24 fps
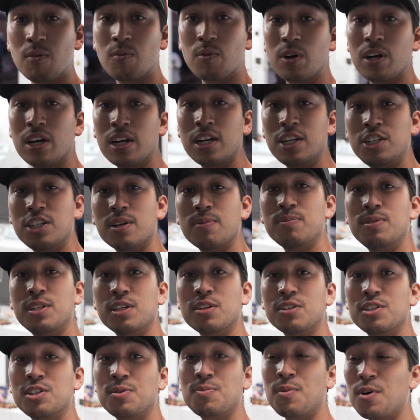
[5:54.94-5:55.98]
we're gonna jump
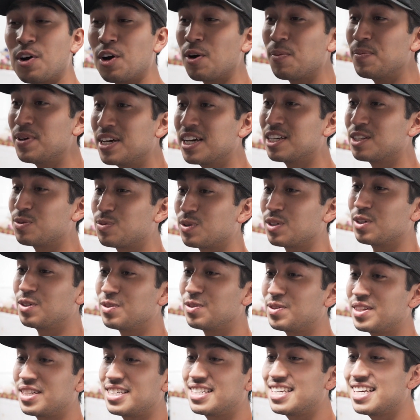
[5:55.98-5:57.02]
till tomorrow because we're
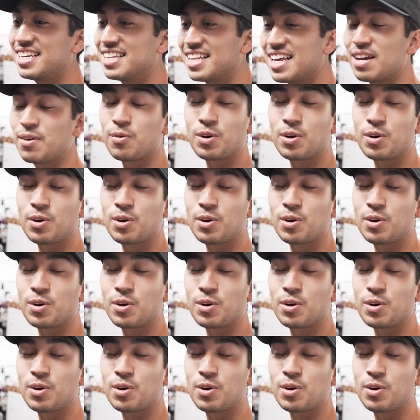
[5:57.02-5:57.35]
losing daylight.